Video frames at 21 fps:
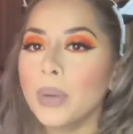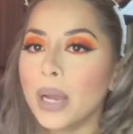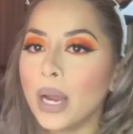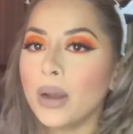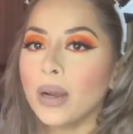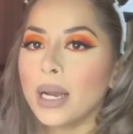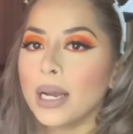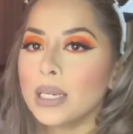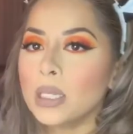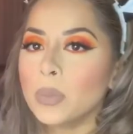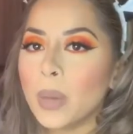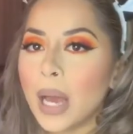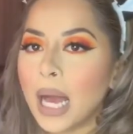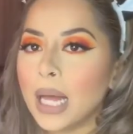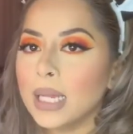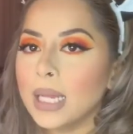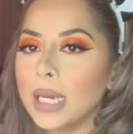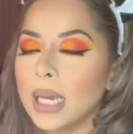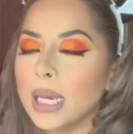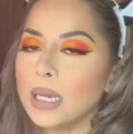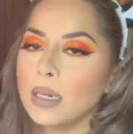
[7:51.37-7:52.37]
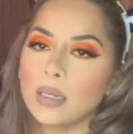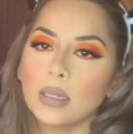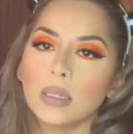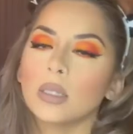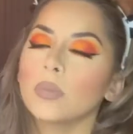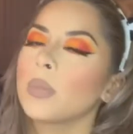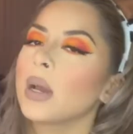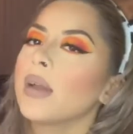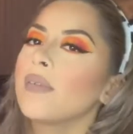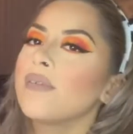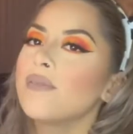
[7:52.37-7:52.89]
Paradise palette, and
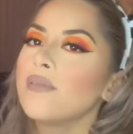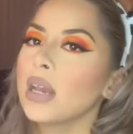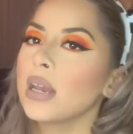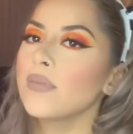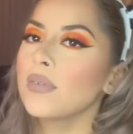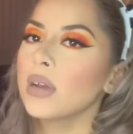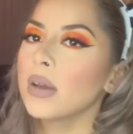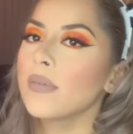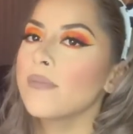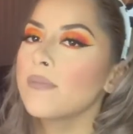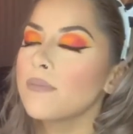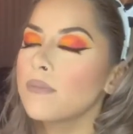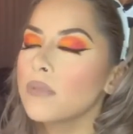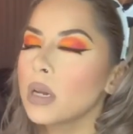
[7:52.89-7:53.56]
it's my favorite